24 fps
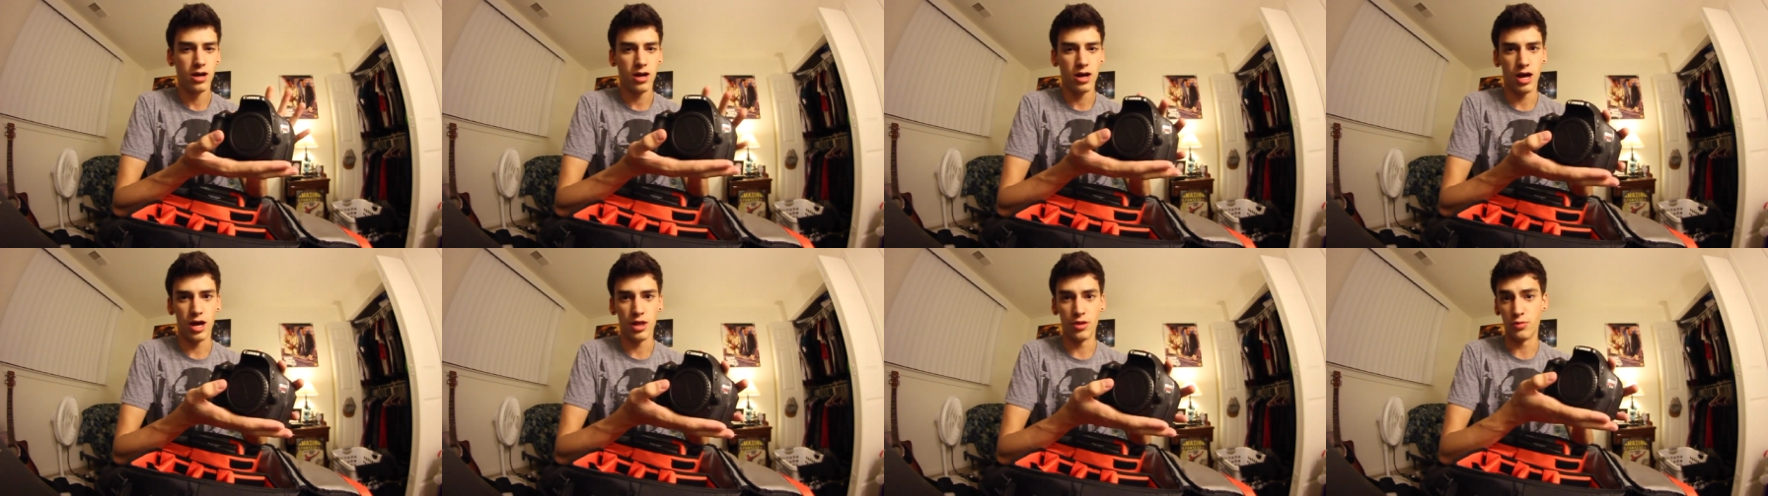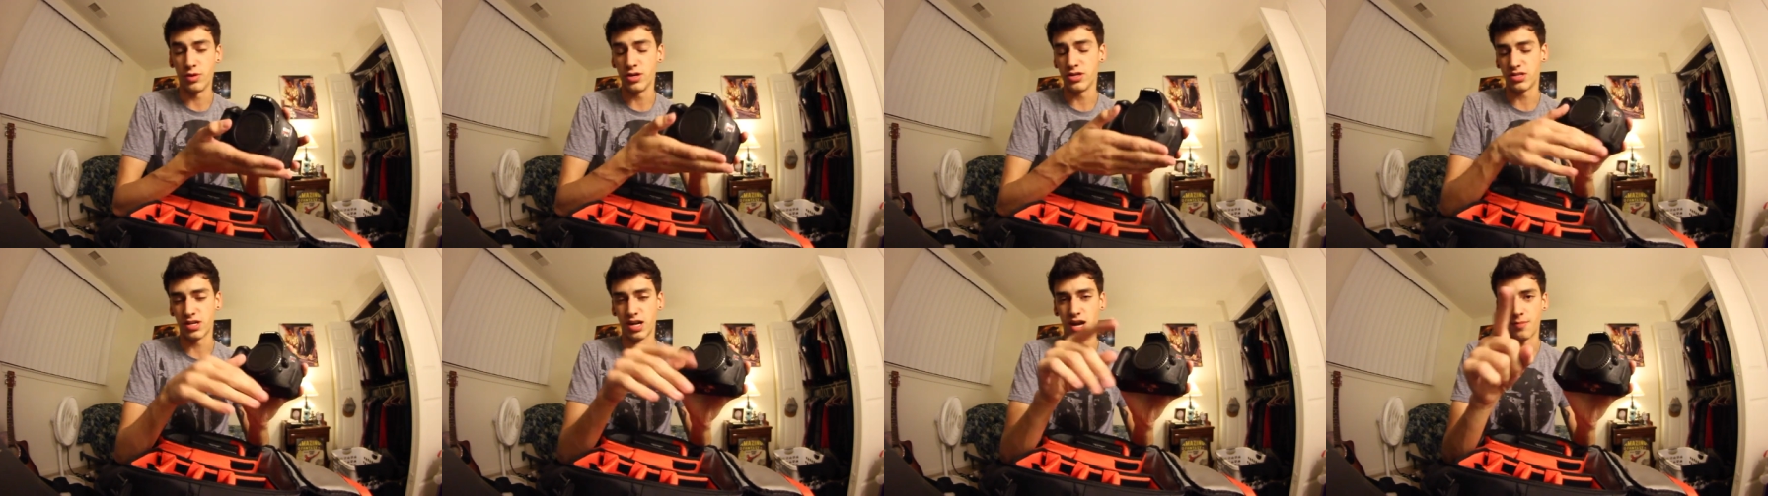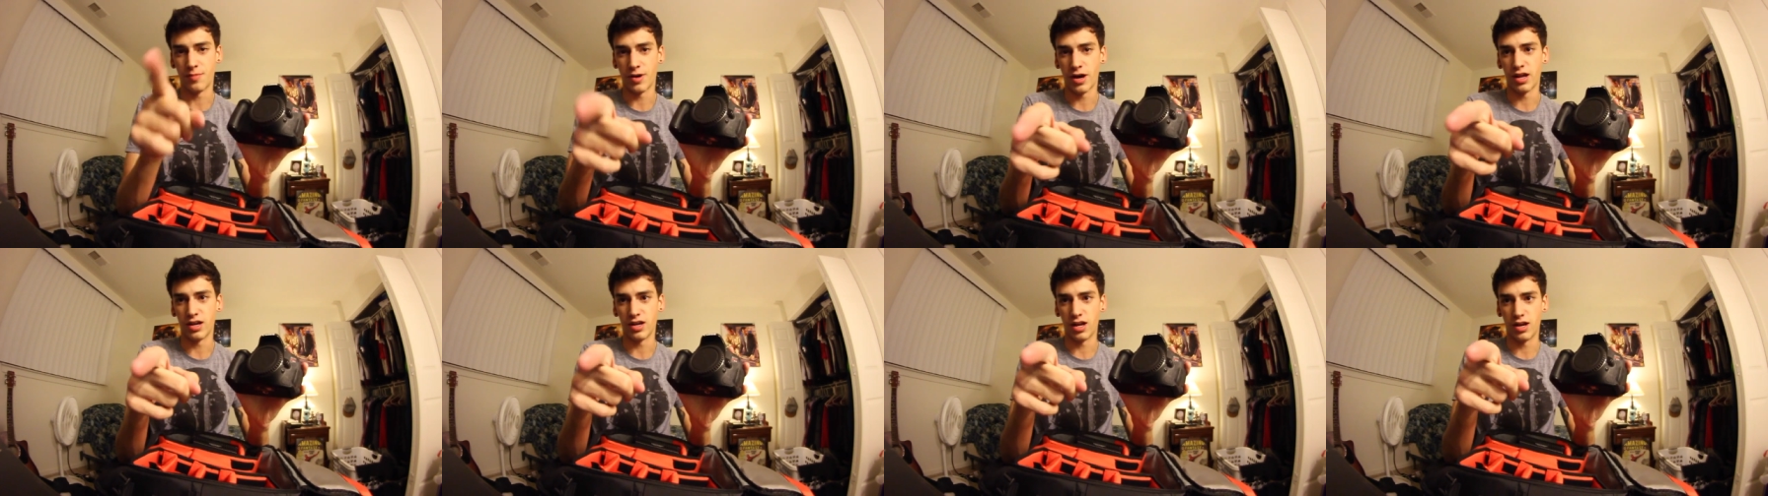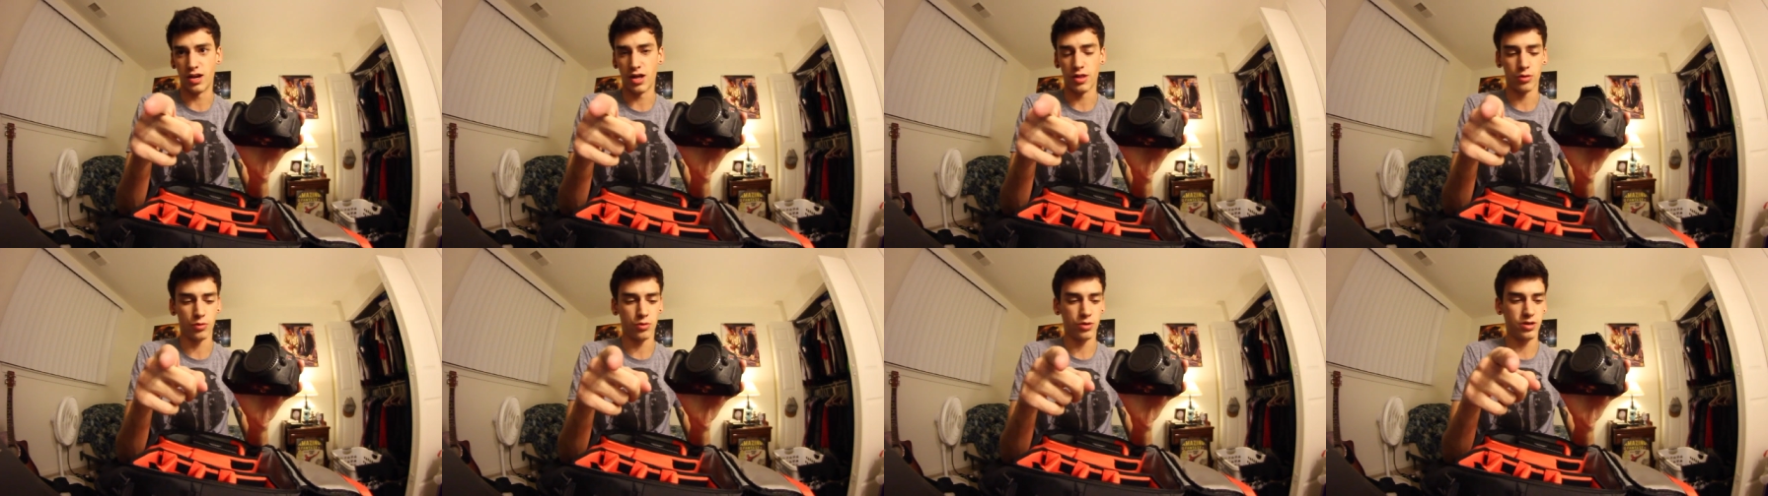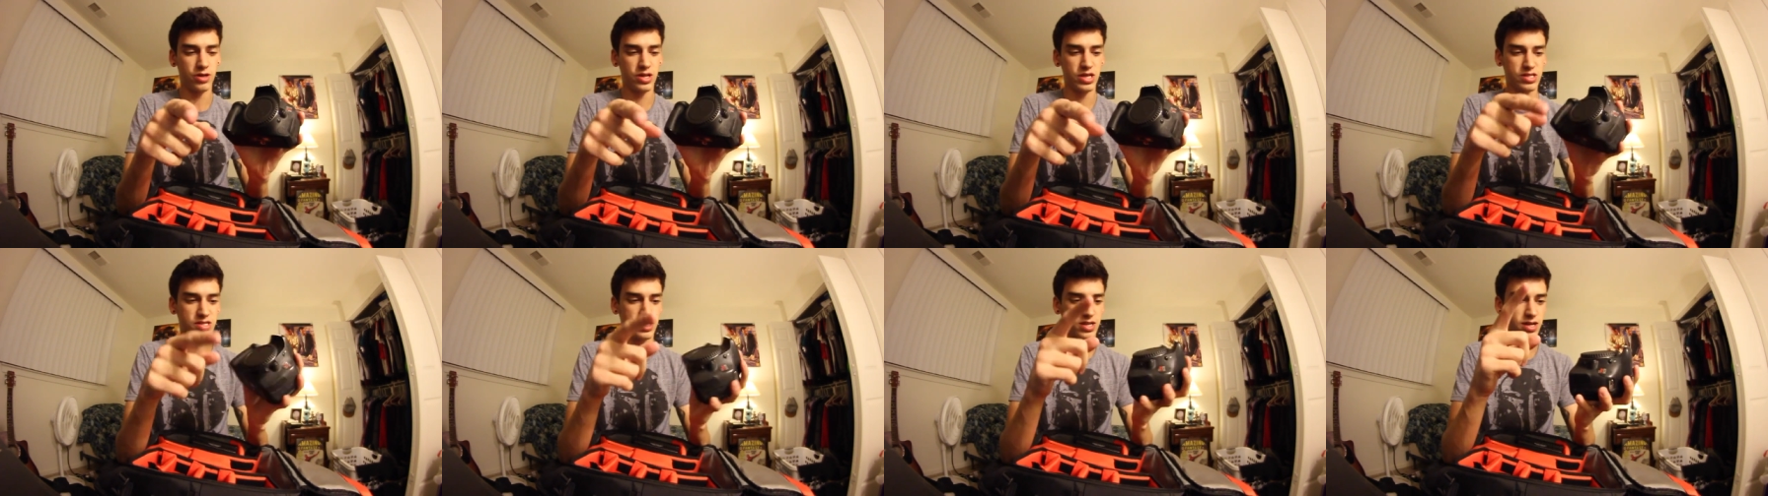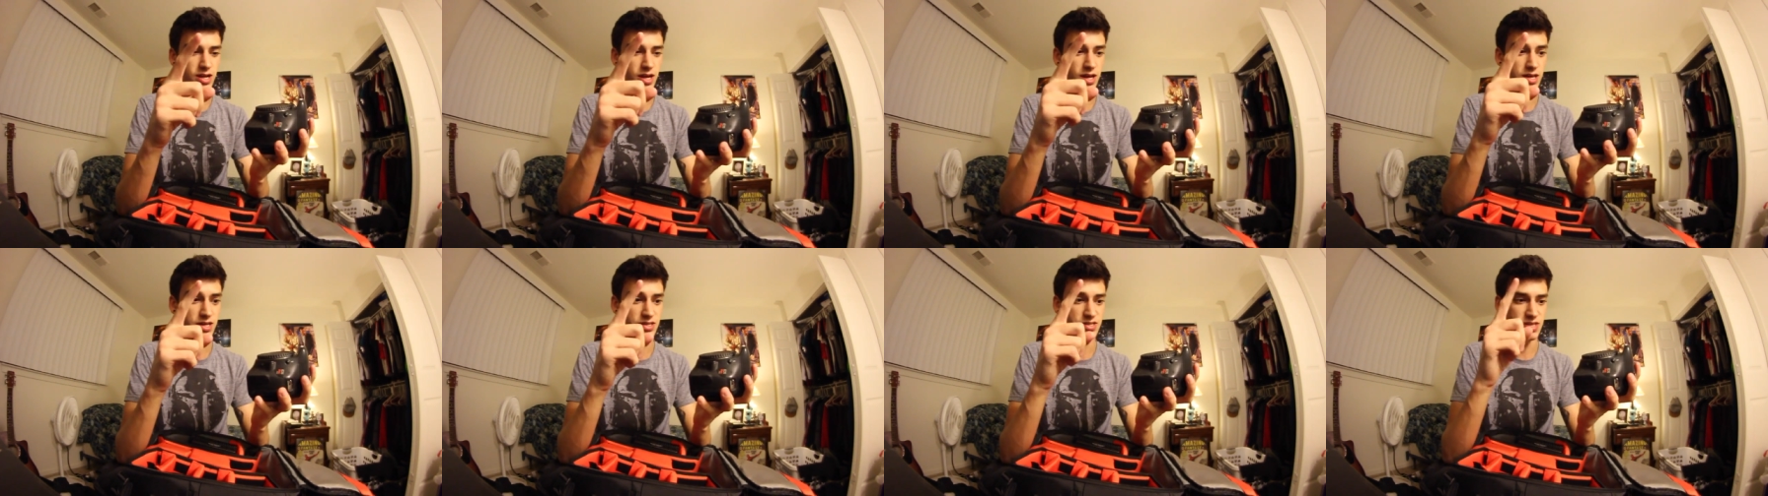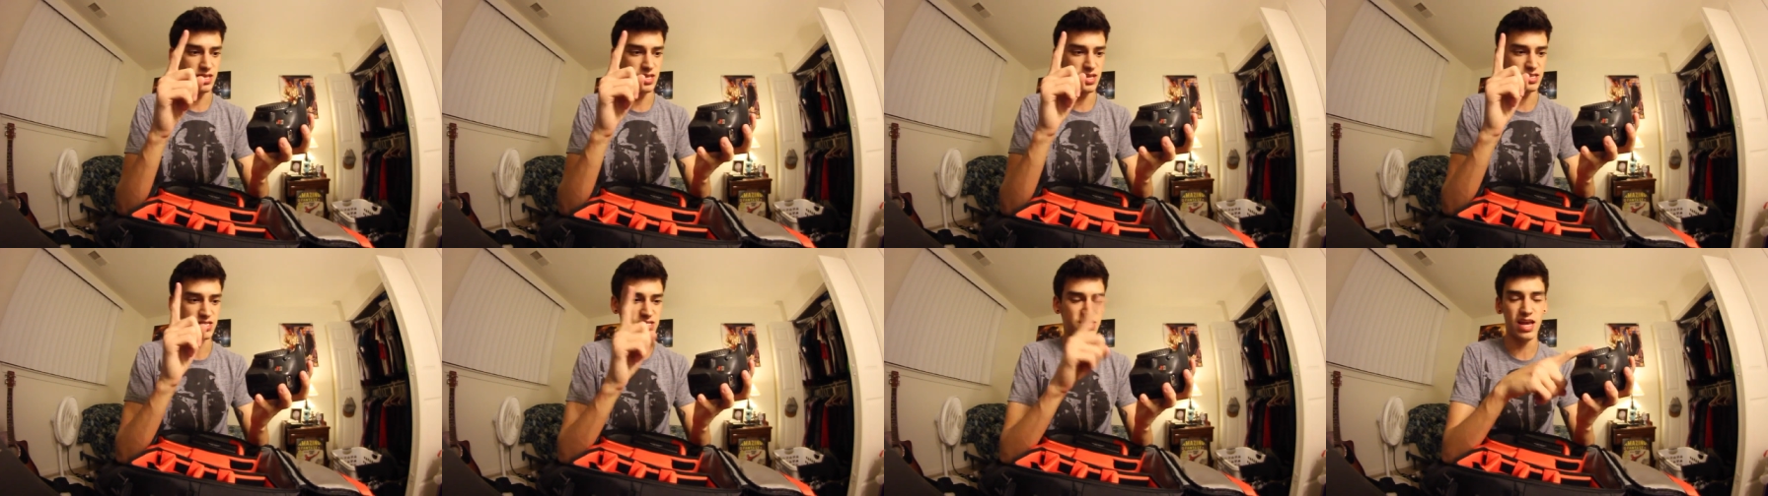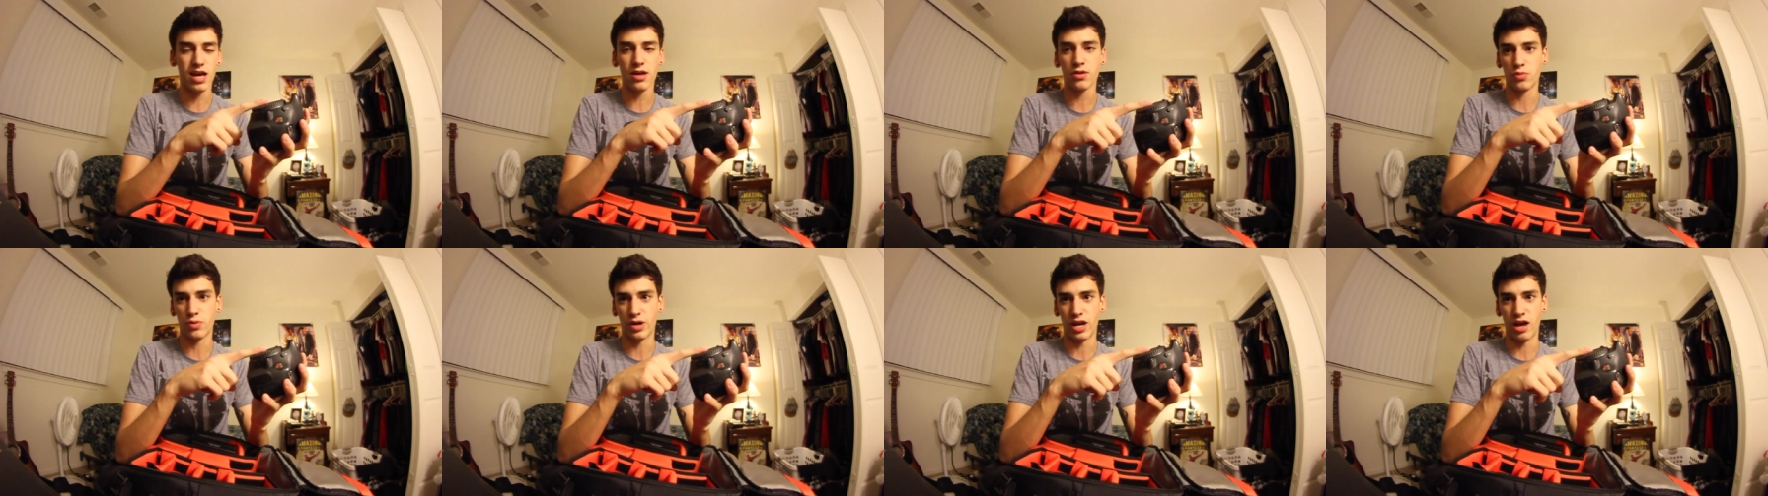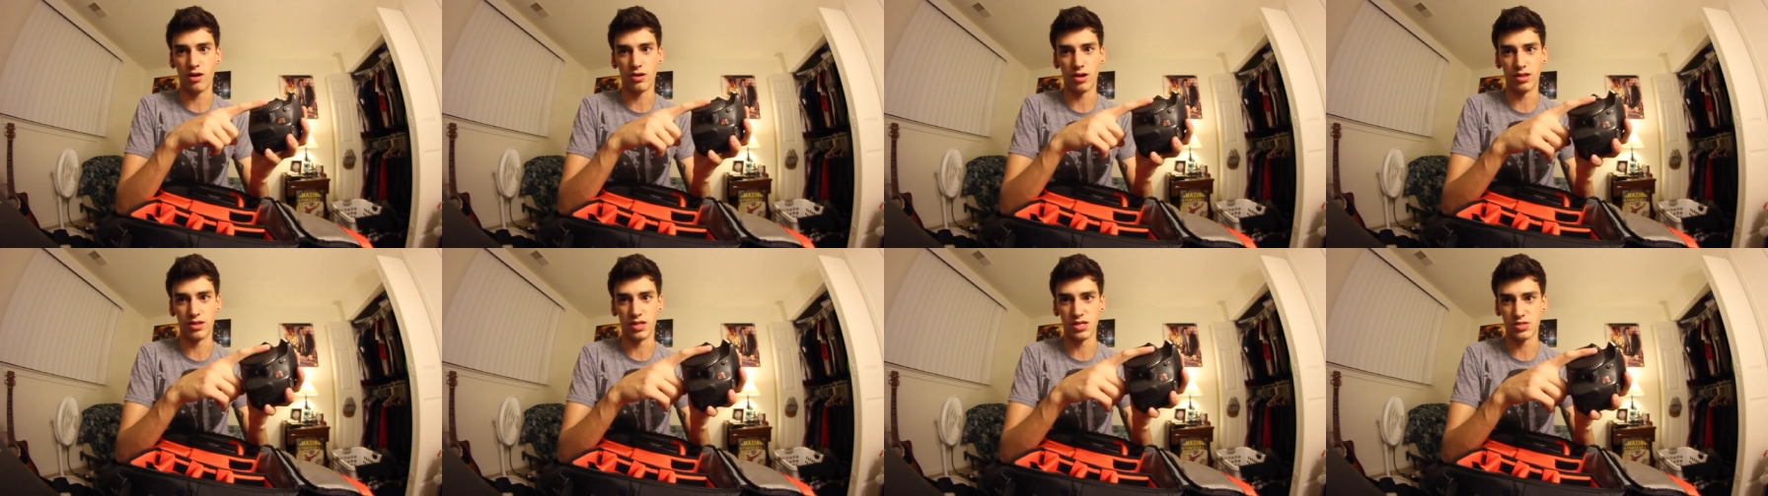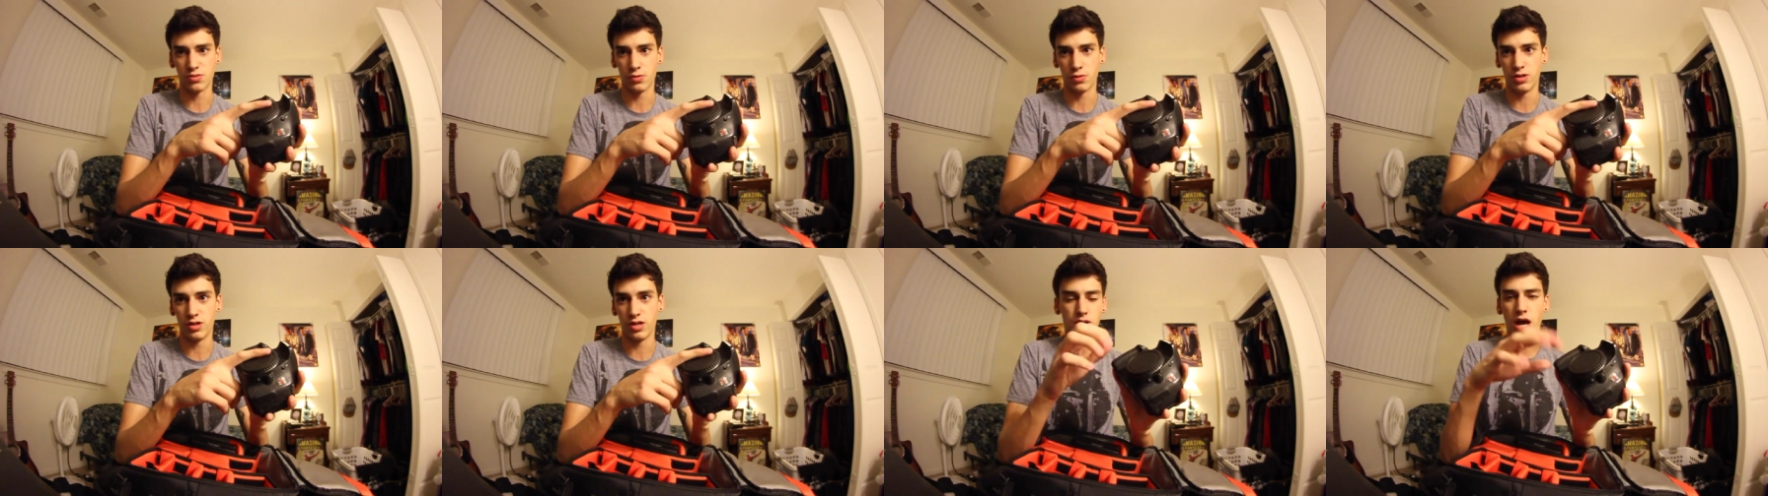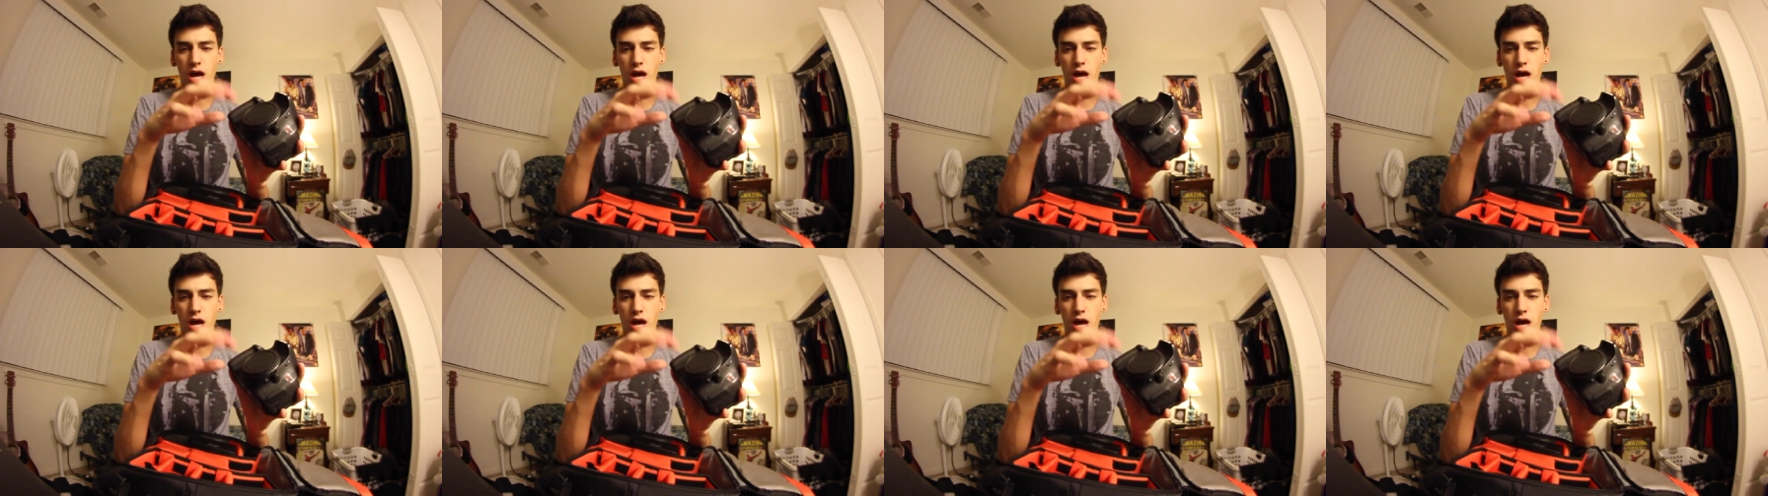The reason I bought another one is because the sound went out on this one.